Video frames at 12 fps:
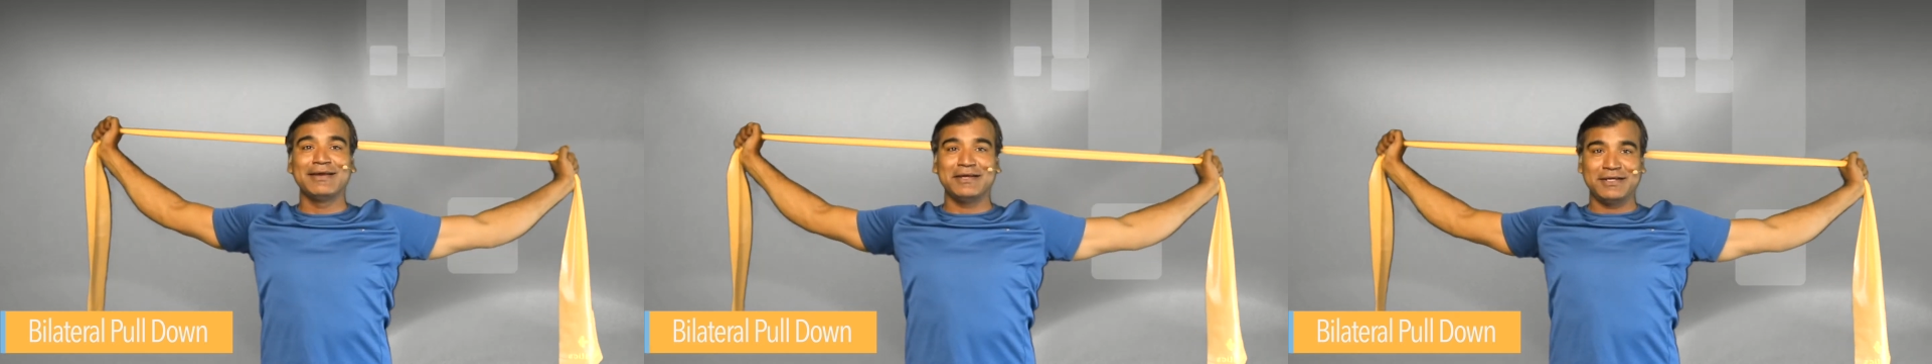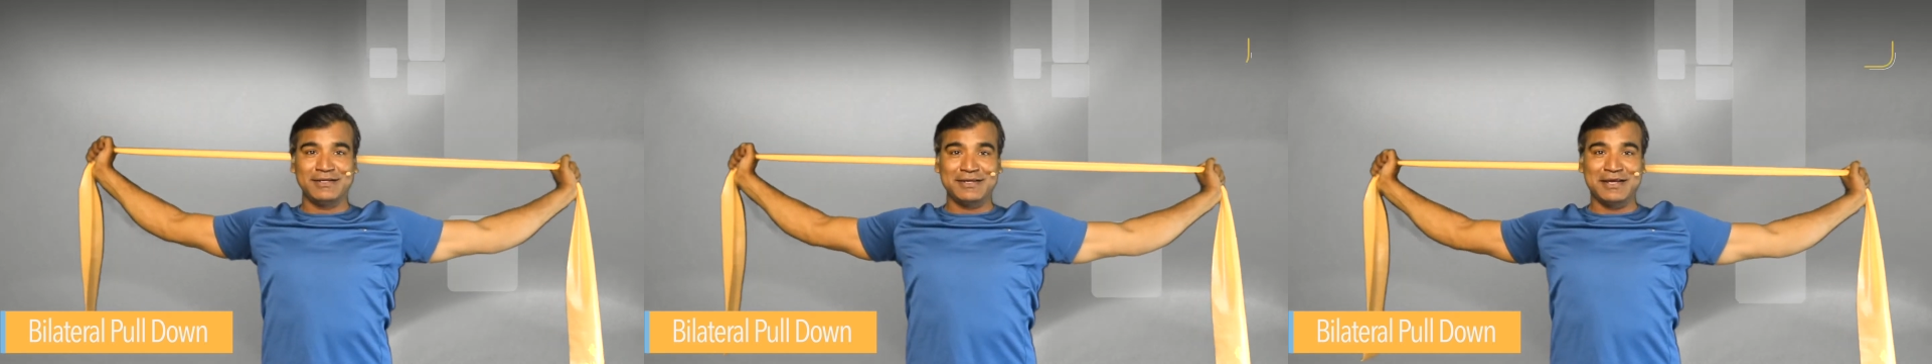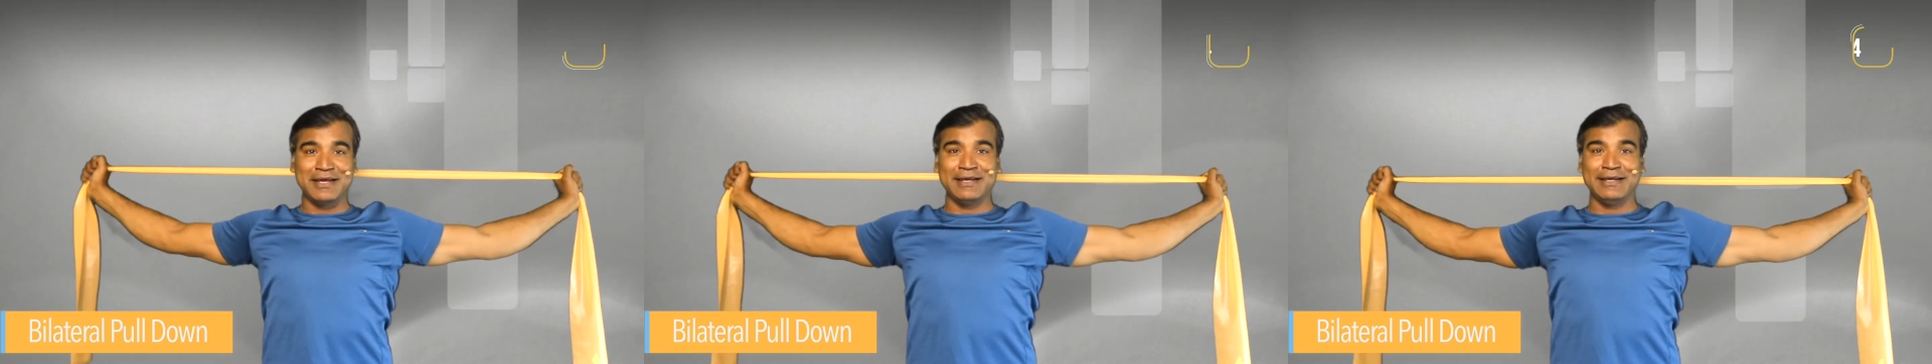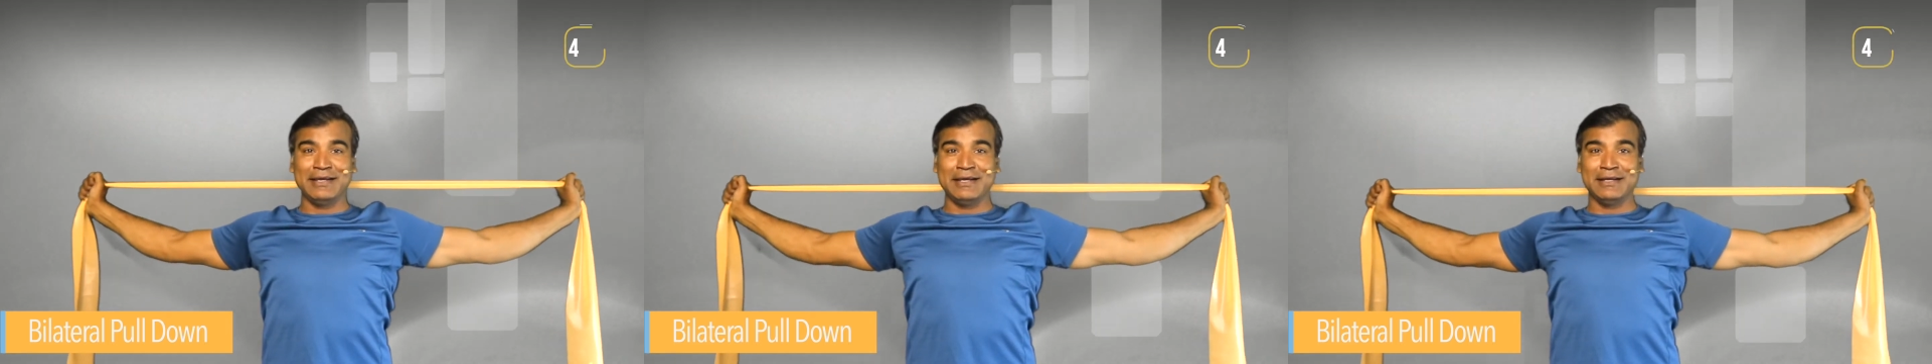
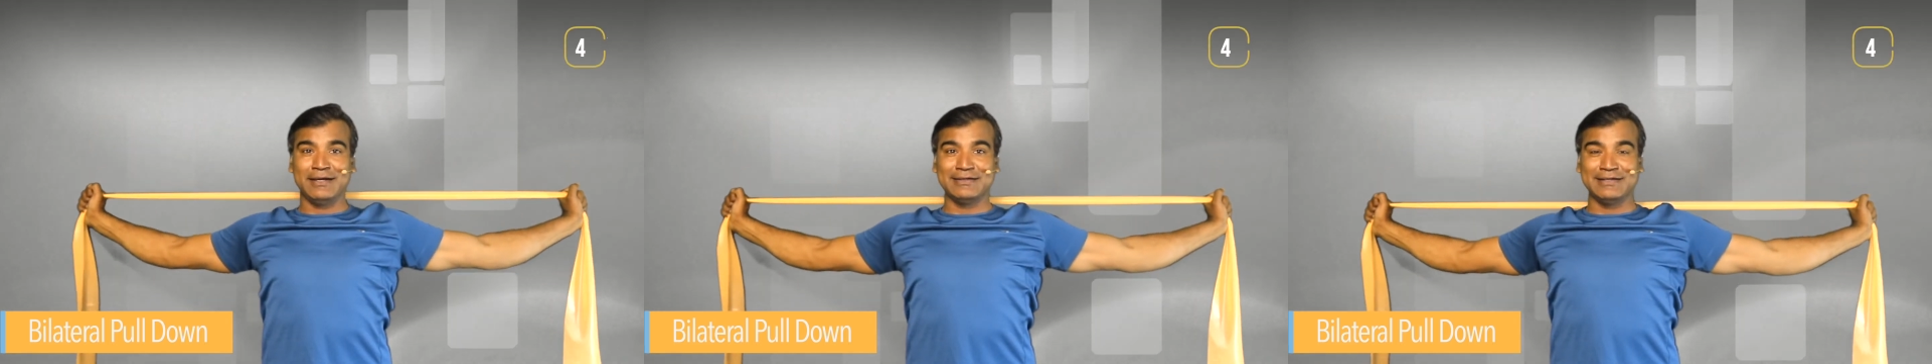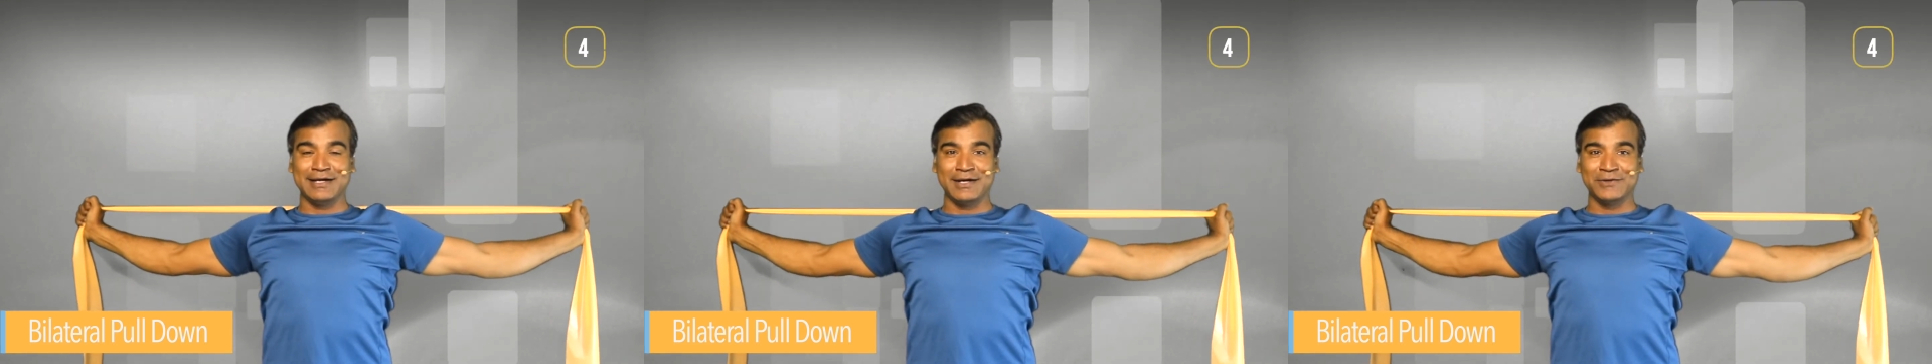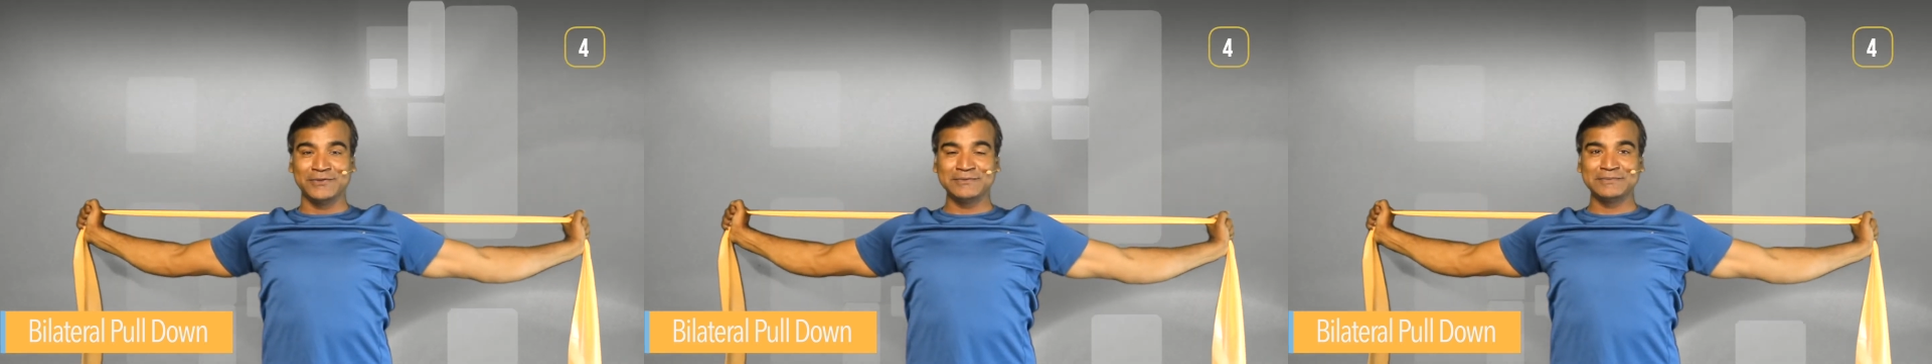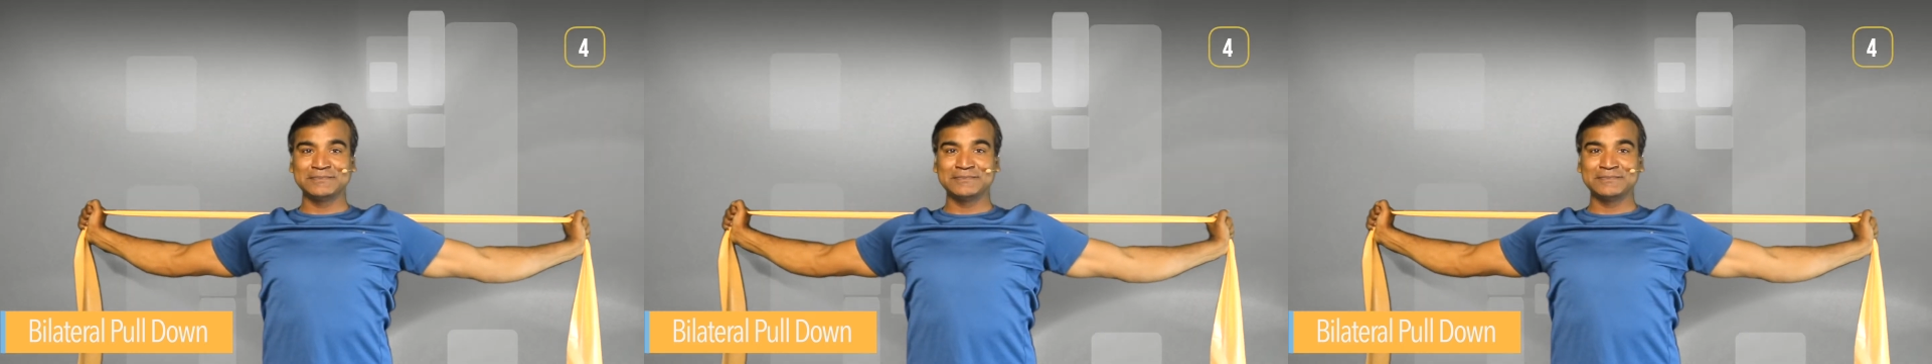Inhale, down.